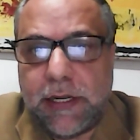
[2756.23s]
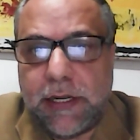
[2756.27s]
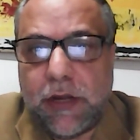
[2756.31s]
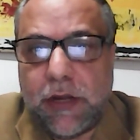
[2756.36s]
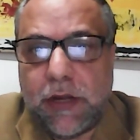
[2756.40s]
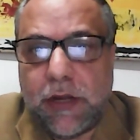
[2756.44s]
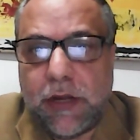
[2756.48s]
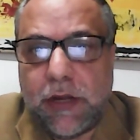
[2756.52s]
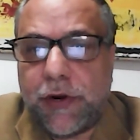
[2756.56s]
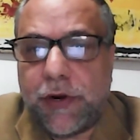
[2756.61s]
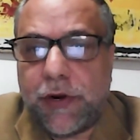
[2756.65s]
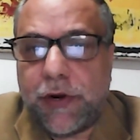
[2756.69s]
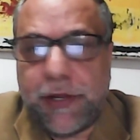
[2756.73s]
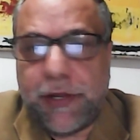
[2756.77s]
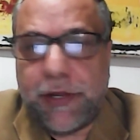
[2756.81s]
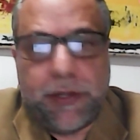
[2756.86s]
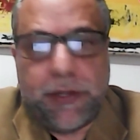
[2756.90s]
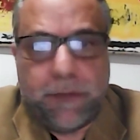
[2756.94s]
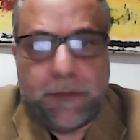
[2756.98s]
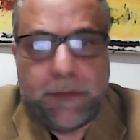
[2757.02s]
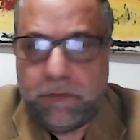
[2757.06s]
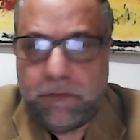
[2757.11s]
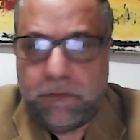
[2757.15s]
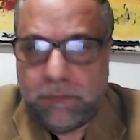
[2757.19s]
or
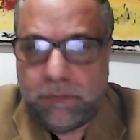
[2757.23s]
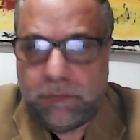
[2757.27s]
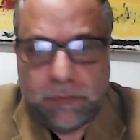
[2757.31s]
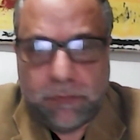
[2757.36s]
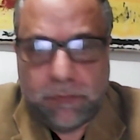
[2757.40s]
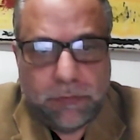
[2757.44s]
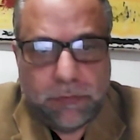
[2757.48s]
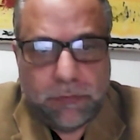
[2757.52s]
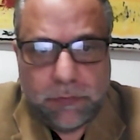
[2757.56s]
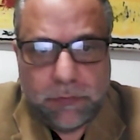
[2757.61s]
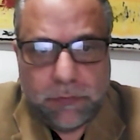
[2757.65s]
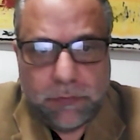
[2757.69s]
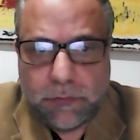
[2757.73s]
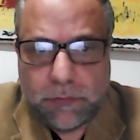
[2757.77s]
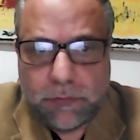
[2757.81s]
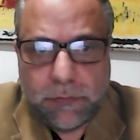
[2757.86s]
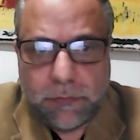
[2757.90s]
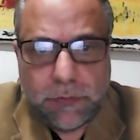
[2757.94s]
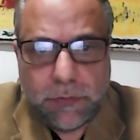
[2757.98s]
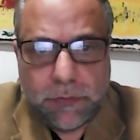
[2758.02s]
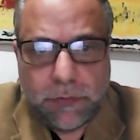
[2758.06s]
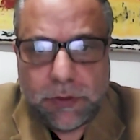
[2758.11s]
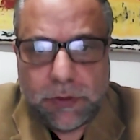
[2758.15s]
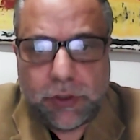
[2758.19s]

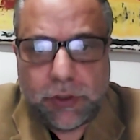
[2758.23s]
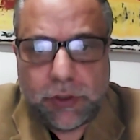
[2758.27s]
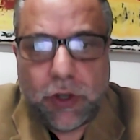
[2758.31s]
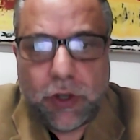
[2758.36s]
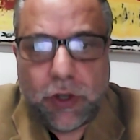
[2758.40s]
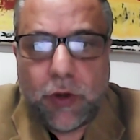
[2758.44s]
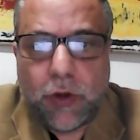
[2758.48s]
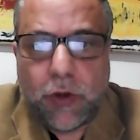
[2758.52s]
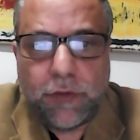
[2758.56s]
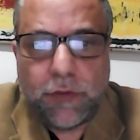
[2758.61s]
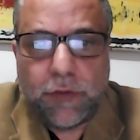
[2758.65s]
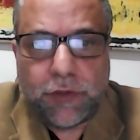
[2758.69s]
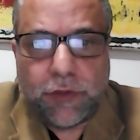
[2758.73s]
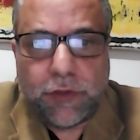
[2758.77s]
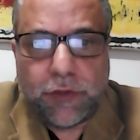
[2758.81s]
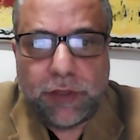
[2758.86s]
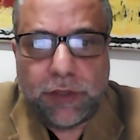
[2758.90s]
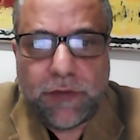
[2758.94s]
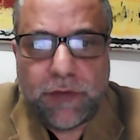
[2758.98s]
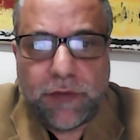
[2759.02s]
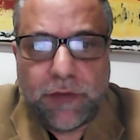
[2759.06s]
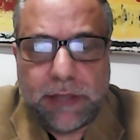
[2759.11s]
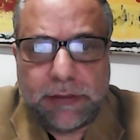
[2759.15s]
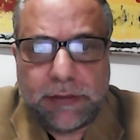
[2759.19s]
so on, for
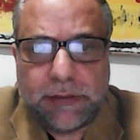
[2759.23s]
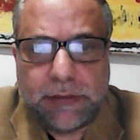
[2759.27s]
different